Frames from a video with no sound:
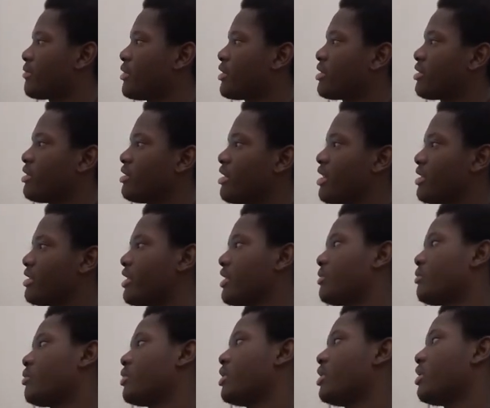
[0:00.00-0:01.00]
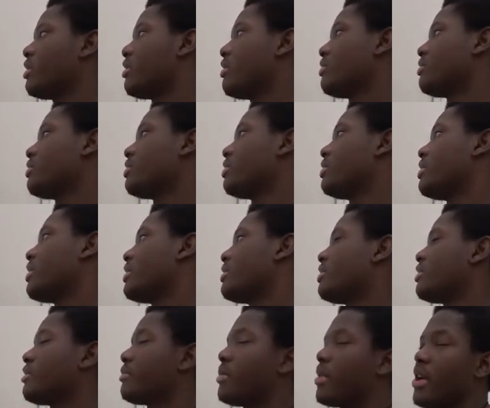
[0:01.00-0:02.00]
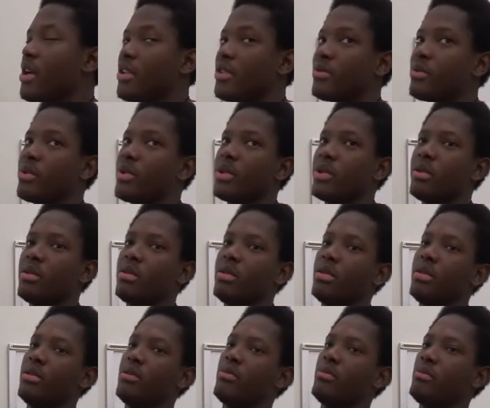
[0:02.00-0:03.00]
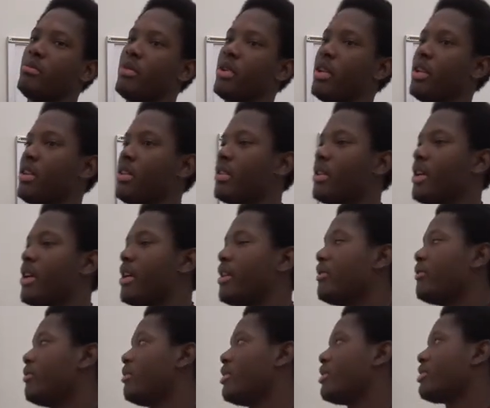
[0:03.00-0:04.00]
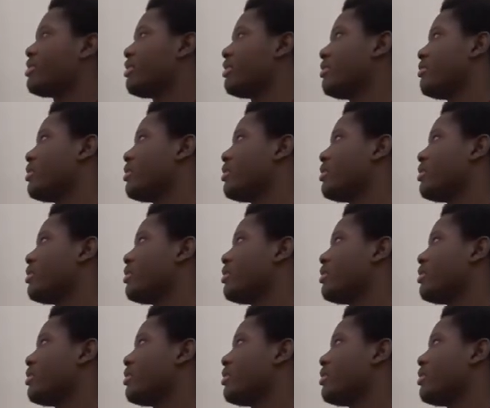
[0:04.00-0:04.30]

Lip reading: Hash functions should not take really long to digest a password, meaning that